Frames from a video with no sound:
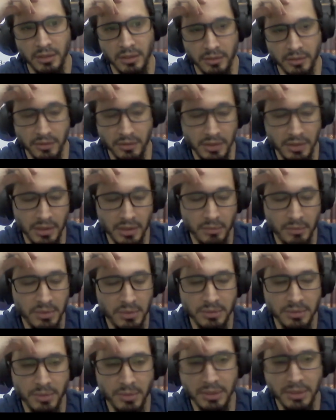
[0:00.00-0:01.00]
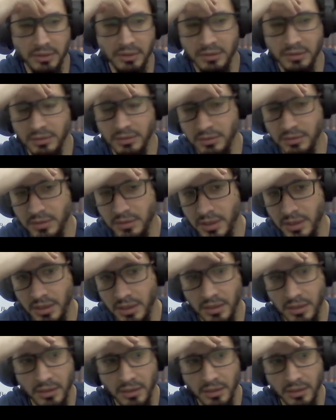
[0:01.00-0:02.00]
the numbers, but
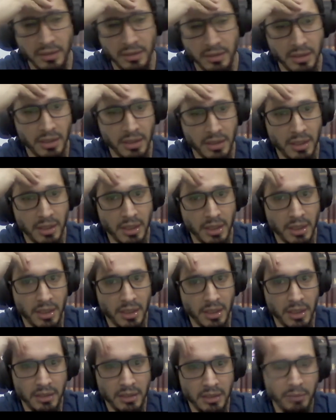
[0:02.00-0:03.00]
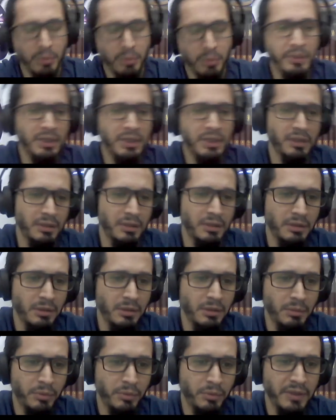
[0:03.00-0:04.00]
in
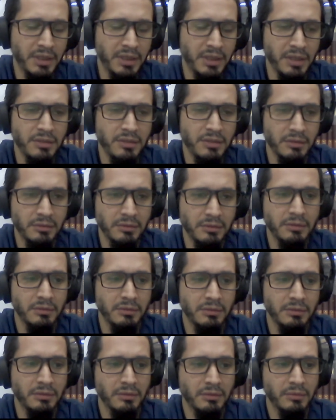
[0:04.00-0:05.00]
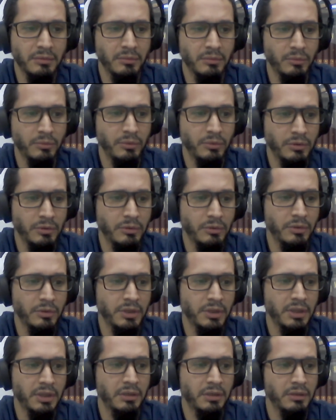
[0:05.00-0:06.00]
the publication you're
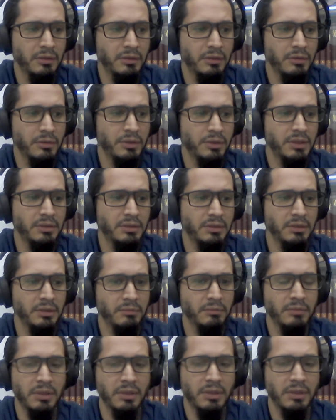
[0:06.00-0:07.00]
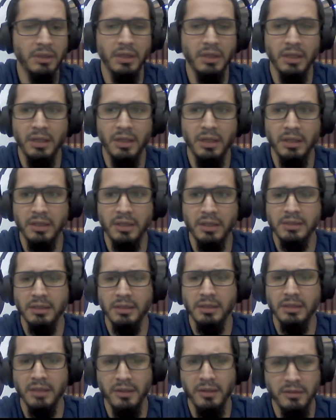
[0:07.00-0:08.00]
gonna see. Next
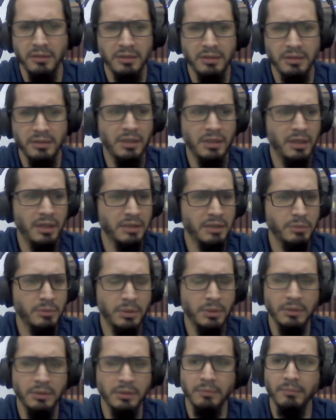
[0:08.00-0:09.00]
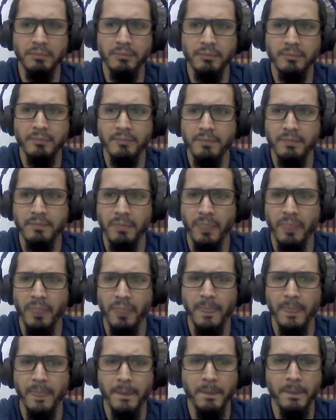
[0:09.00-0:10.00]
slide, I think is the last one.
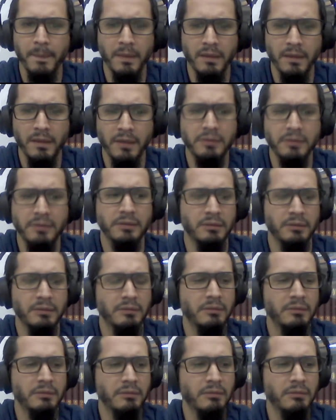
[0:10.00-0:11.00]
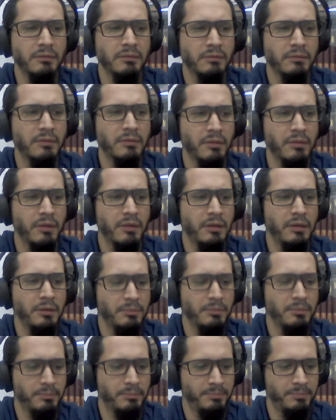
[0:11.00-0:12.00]
Yes, thank you.